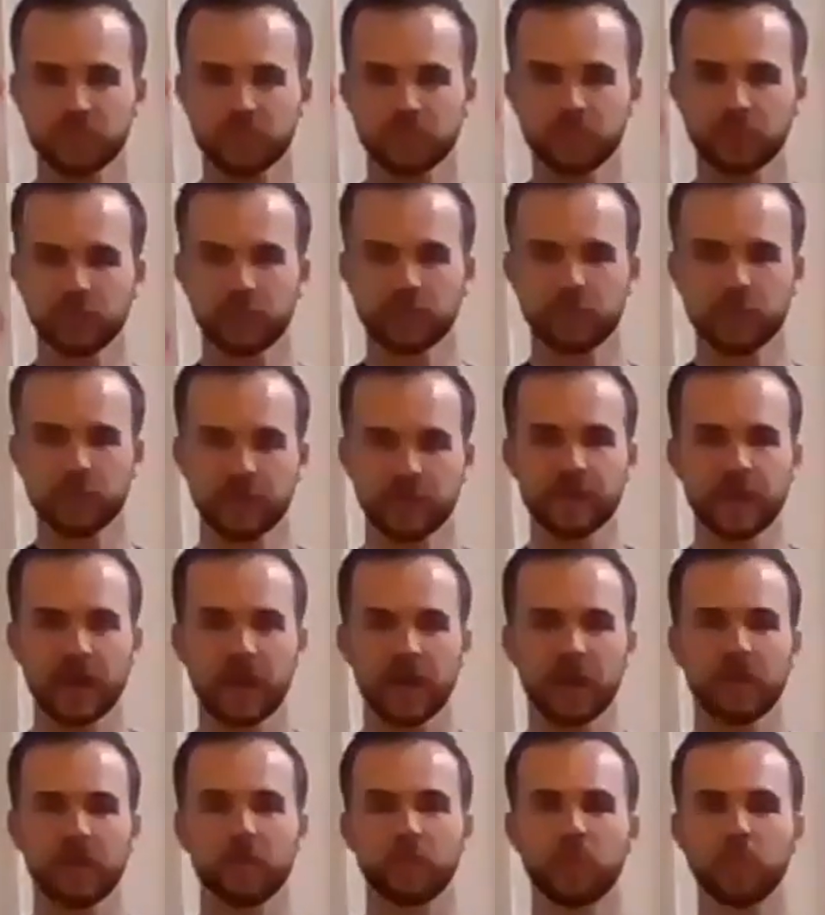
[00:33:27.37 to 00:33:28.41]
Just like
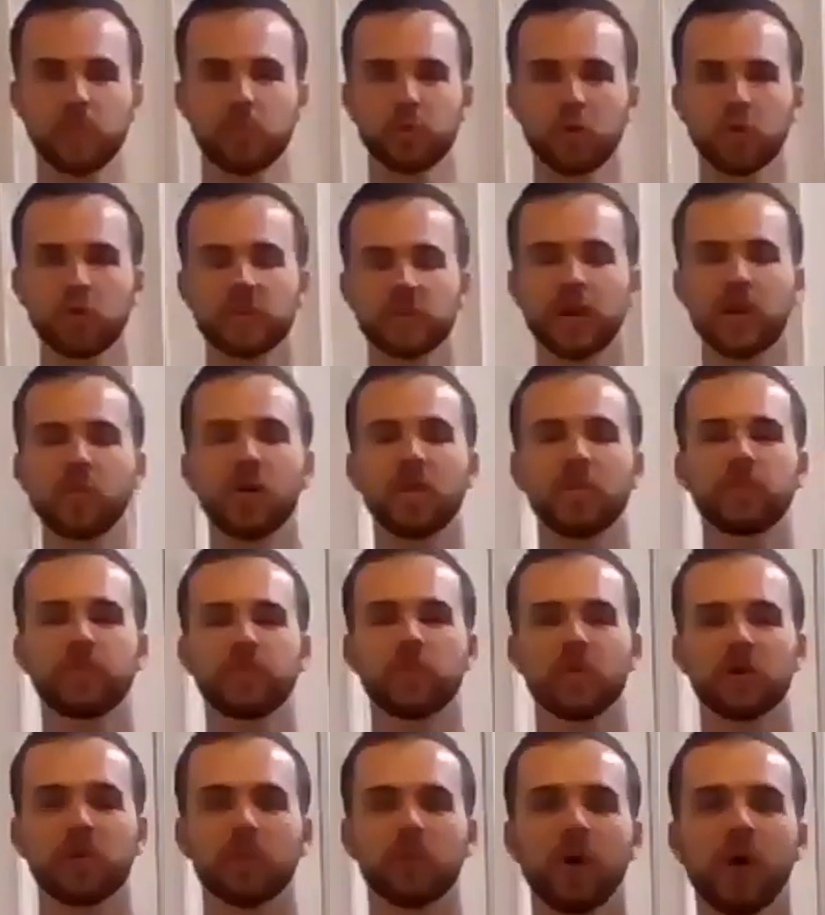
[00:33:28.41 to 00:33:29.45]
that. We broke down
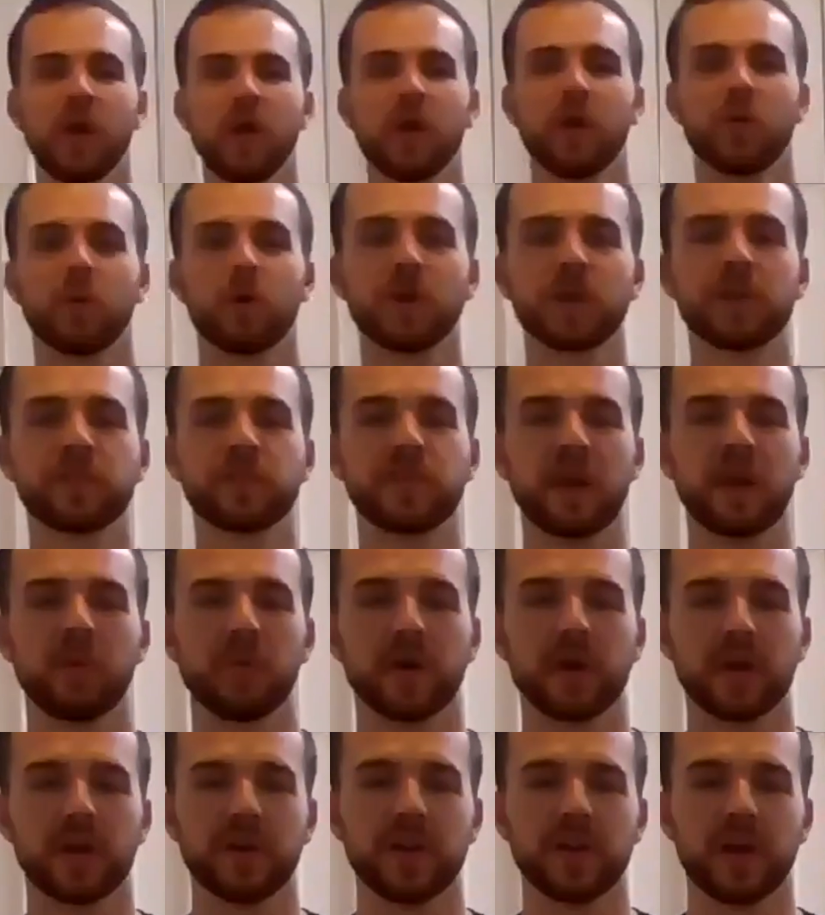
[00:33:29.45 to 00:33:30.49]
1-4. We're going to say we're
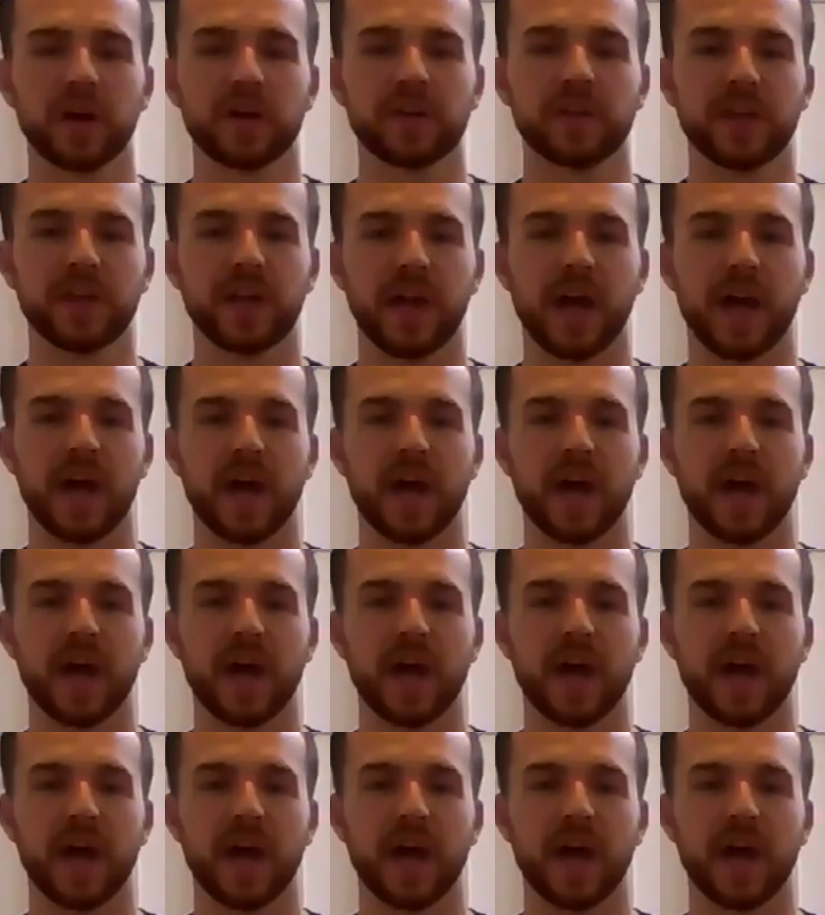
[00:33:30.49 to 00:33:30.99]
conducting